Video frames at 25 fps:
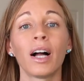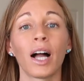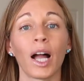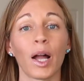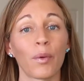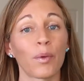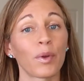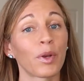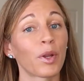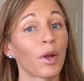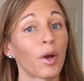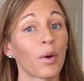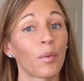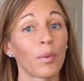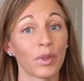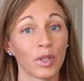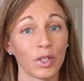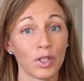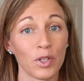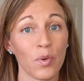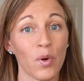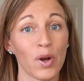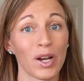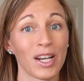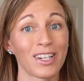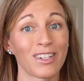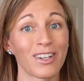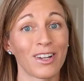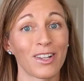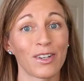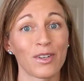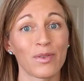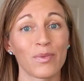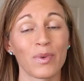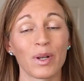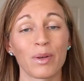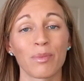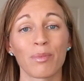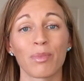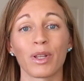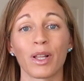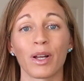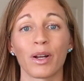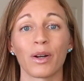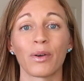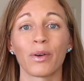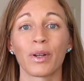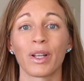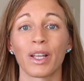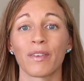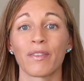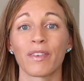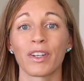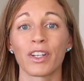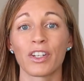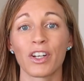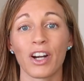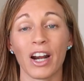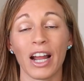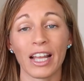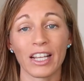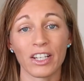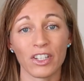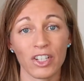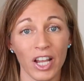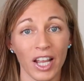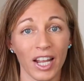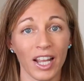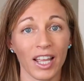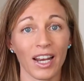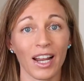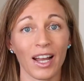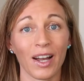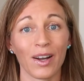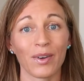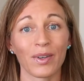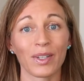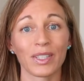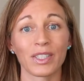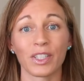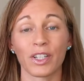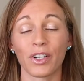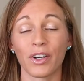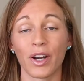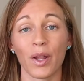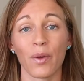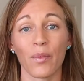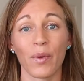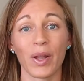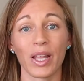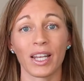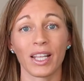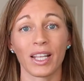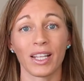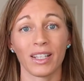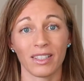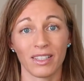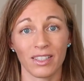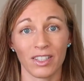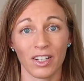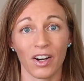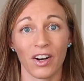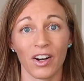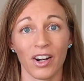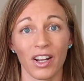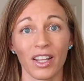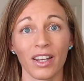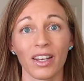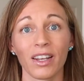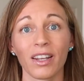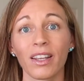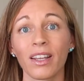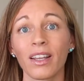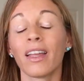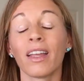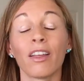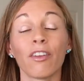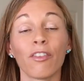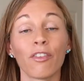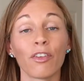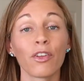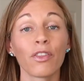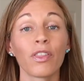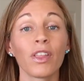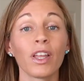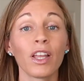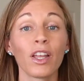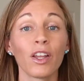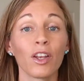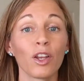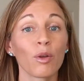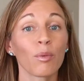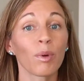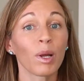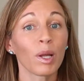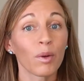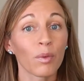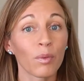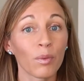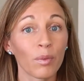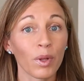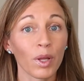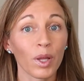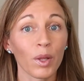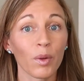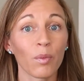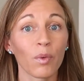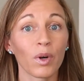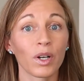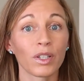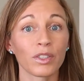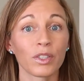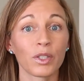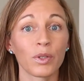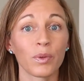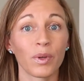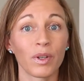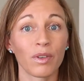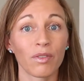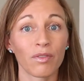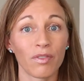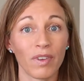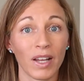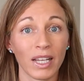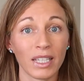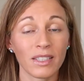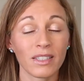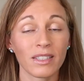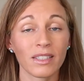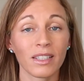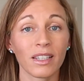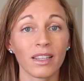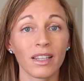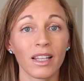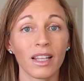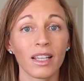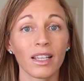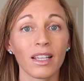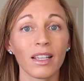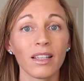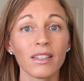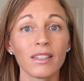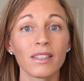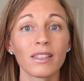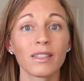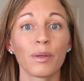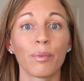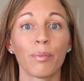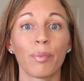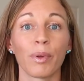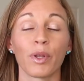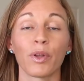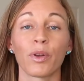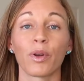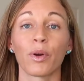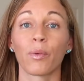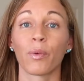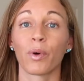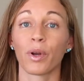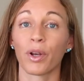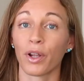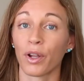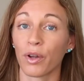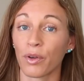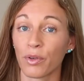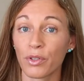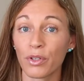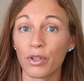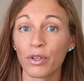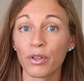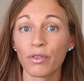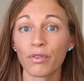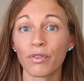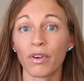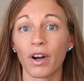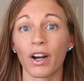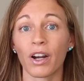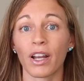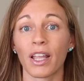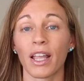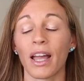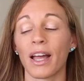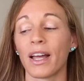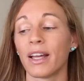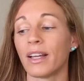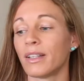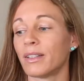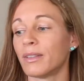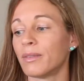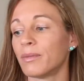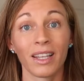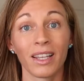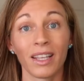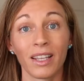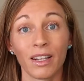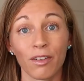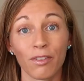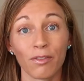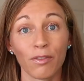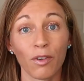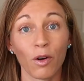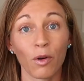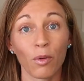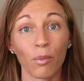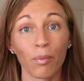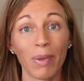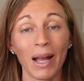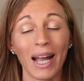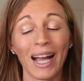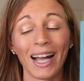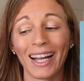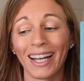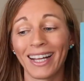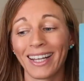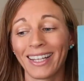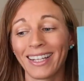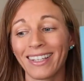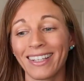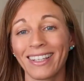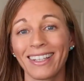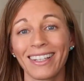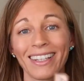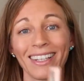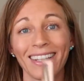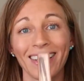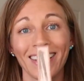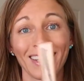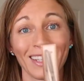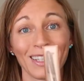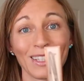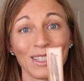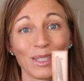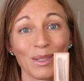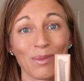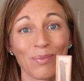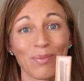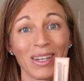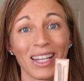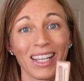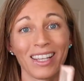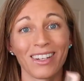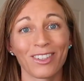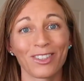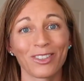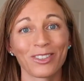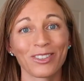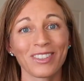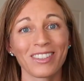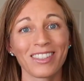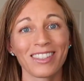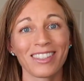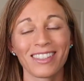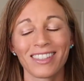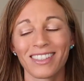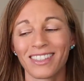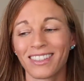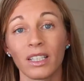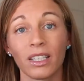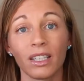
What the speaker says: I would go with the $20 one below. Give it a try, check it out. It's a great way to get started. If you're thinking you might really want to invest in this, but you don't want to go too far yet, get a foam pad, get some needles,